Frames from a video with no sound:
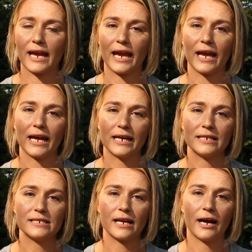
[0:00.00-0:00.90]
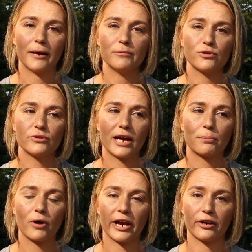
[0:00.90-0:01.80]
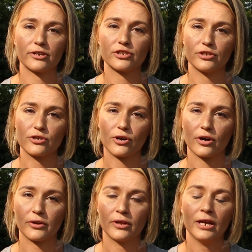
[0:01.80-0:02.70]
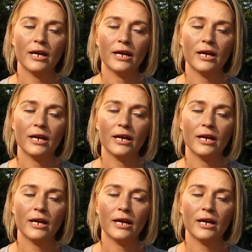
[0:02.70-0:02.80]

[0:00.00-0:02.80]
and do that prior to dearth.